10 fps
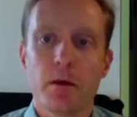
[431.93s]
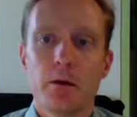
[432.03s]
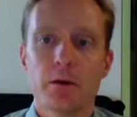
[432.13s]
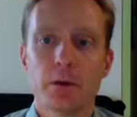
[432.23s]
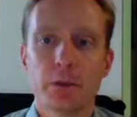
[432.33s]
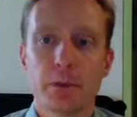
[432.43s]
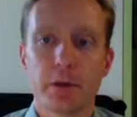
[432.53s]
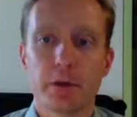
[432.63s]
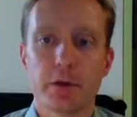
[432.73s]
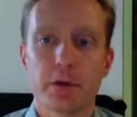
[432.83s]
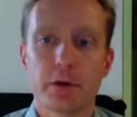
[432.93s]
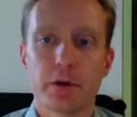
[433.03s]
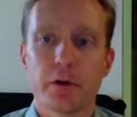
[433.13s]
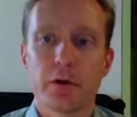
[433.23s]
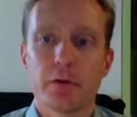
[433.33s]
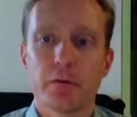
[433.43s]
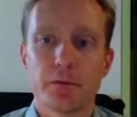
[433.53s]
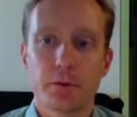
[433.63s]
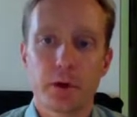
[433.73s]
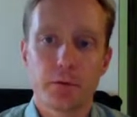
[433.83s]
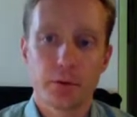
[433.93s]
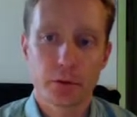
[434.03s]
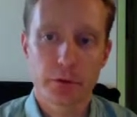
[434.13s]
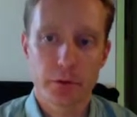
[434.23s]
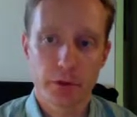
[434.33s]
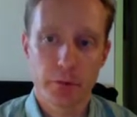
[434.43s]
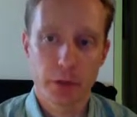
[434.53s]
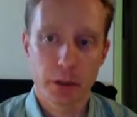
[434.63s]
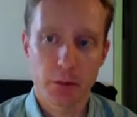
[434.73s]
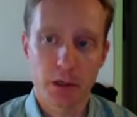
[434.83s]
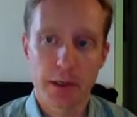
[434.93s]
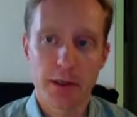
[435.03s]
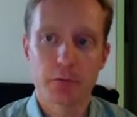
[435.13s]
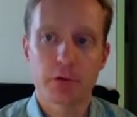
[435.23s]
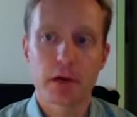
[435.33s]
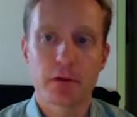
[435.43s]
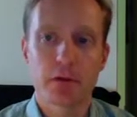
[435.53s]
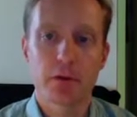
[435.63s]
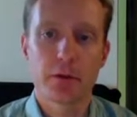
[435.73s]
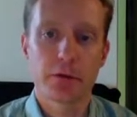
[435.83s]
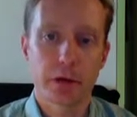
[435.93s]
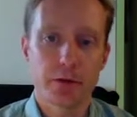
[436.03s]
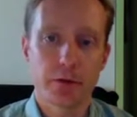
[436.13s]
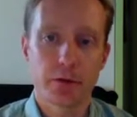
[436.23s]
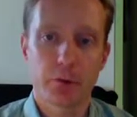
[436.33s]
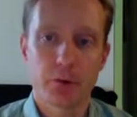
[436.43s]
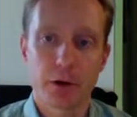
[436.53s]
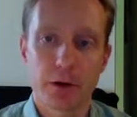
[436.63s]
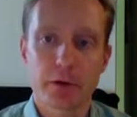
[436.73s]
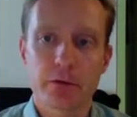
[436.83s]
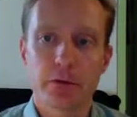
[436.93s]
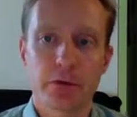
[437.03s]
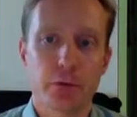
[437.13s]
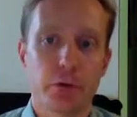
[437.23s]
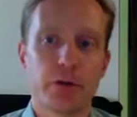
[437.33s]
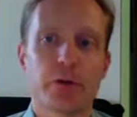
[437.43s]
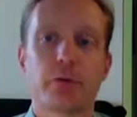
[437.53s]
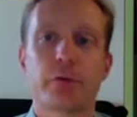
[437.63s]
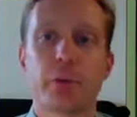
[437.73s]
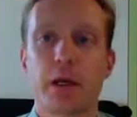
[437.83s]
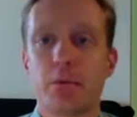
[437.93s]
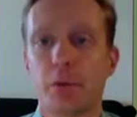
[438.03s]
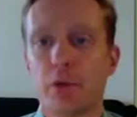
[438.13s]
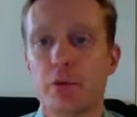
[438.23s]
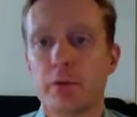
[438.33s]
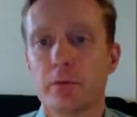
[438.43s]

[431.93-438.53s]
simply because they're focused on the bottom line rather than on the safety of their product, should we just remain mute?